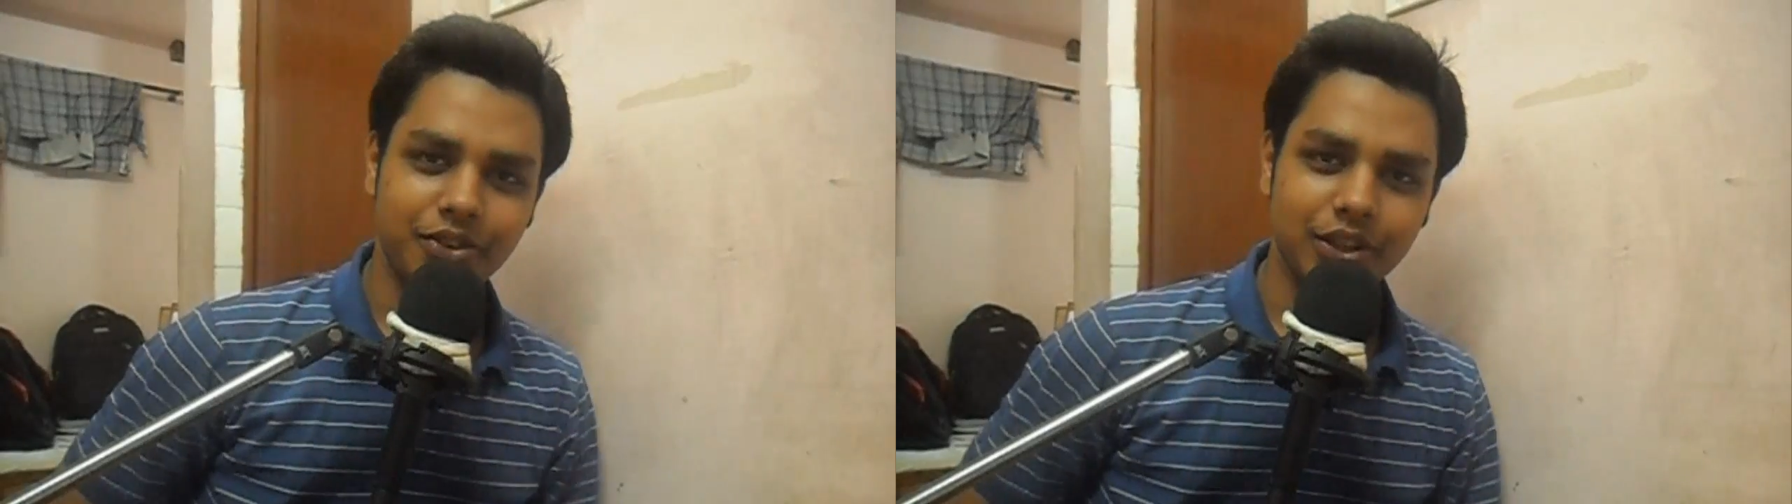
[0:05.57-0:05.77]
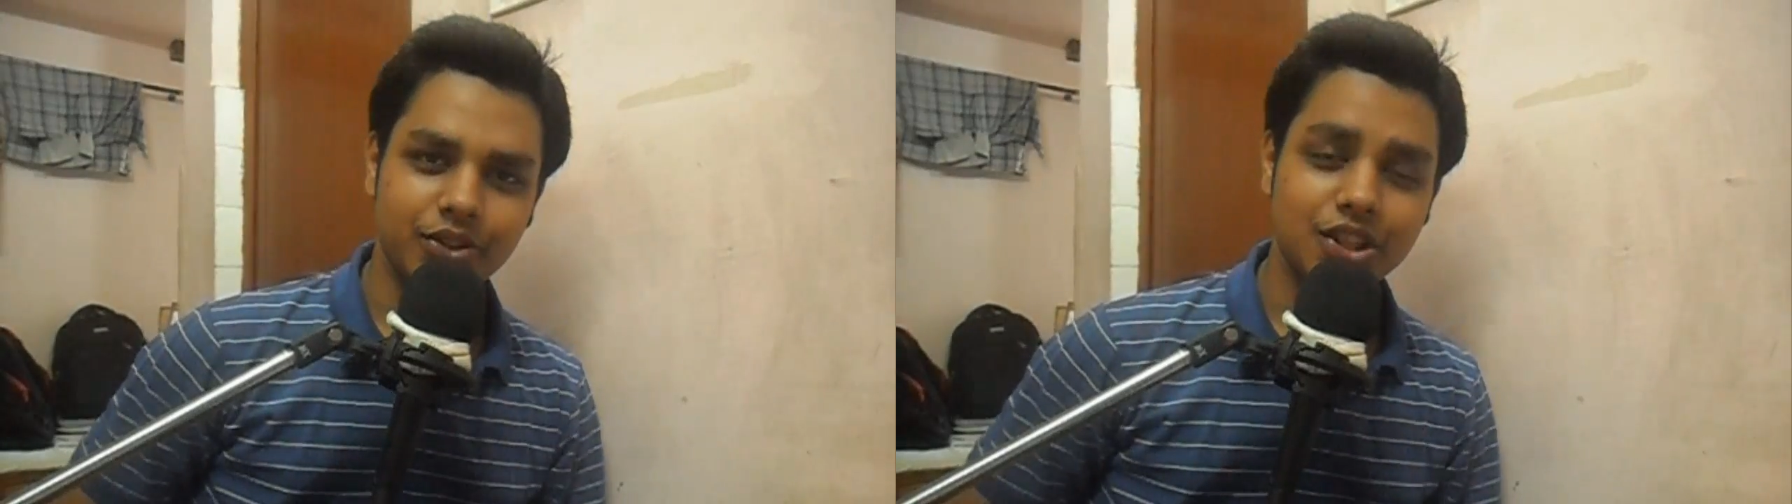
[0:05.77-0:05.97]

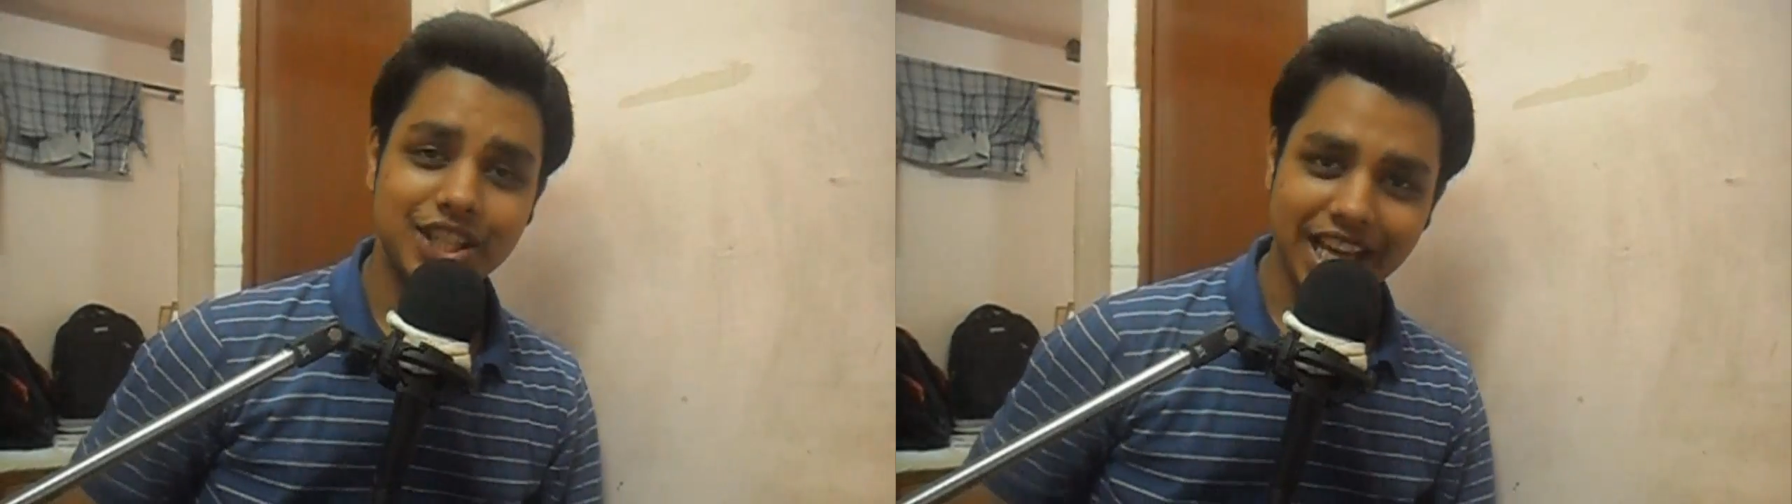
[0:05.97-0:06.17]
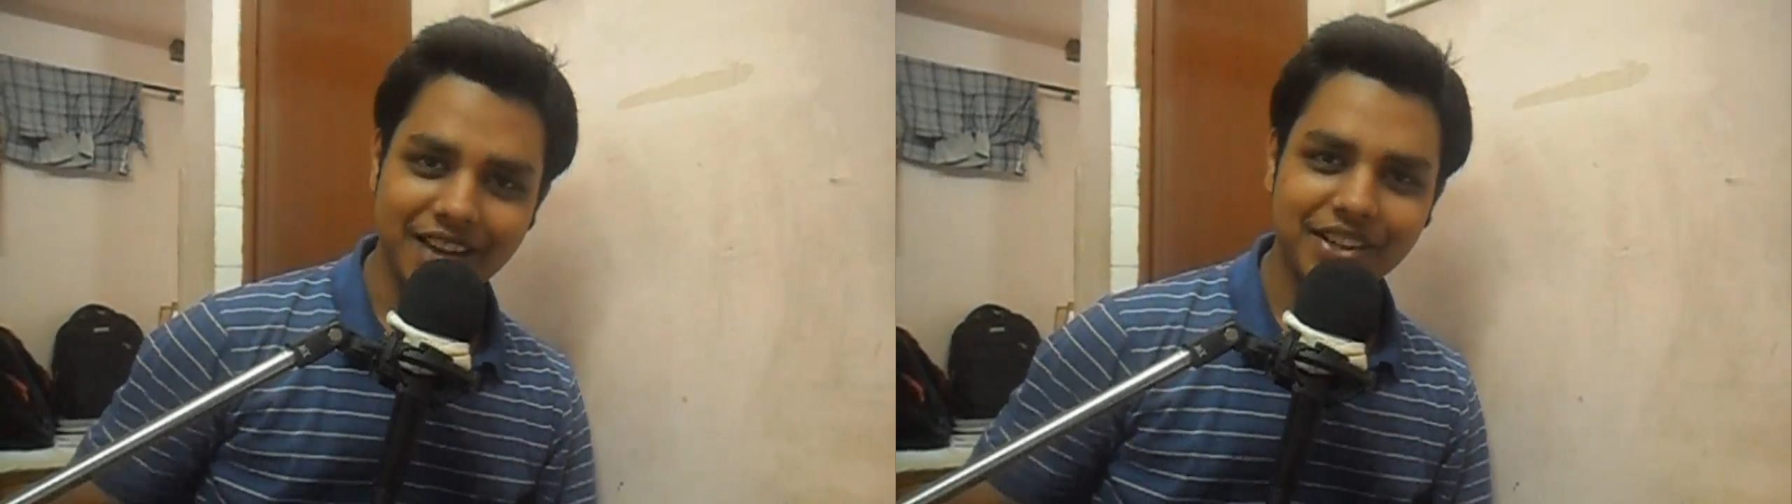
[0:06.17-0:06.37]
Review.
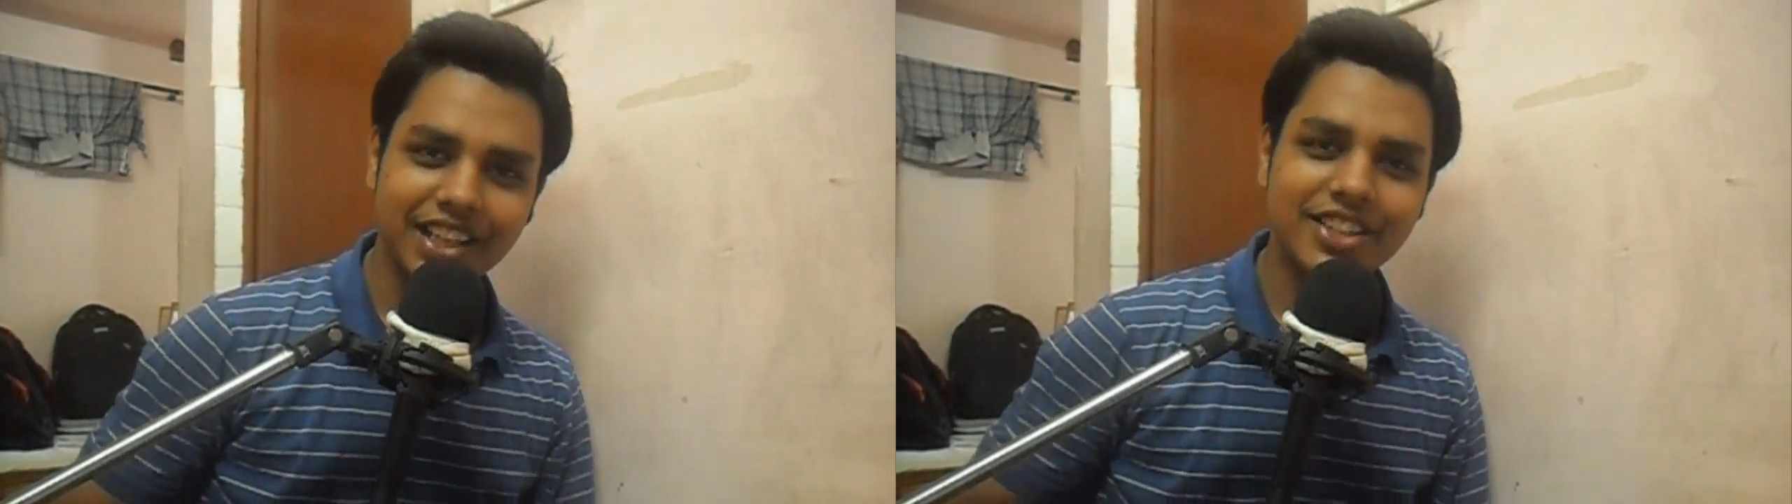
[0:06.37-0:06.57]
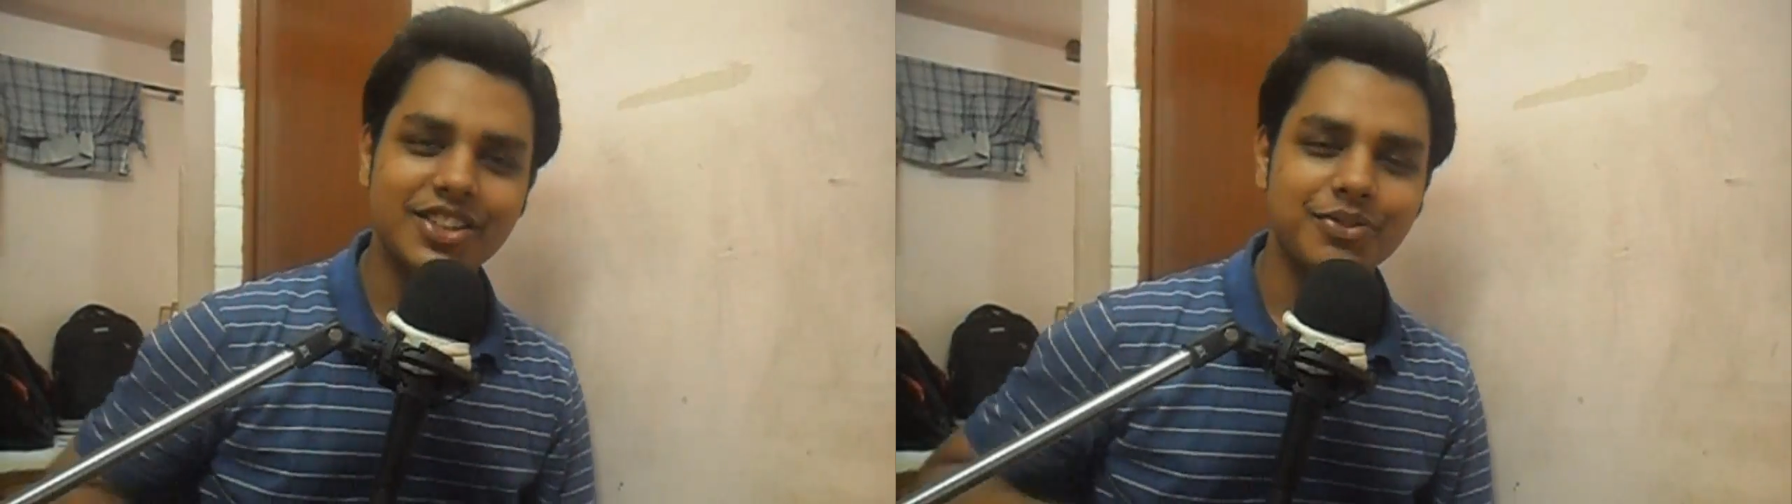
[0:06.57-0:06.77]
Today we're going to